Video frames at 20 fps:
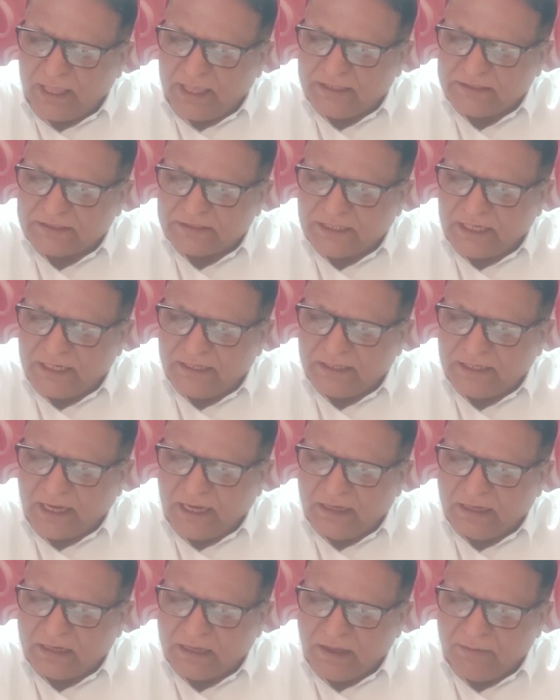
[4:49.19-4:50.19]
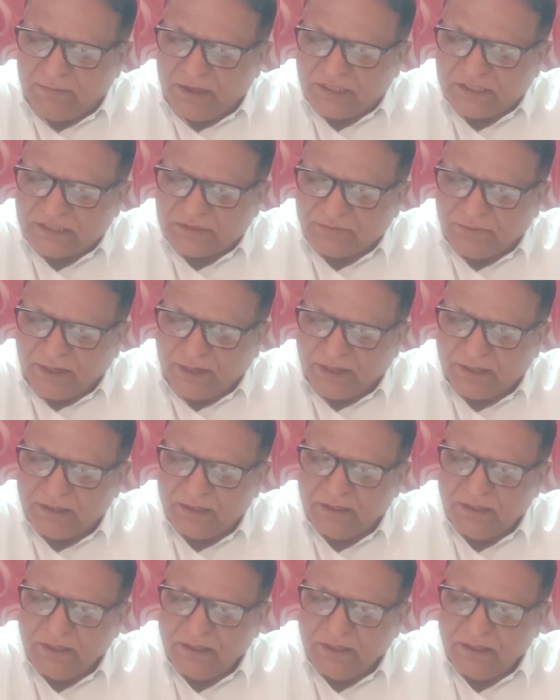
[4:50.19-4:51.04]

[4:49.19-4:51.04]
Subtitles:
extent and commencement.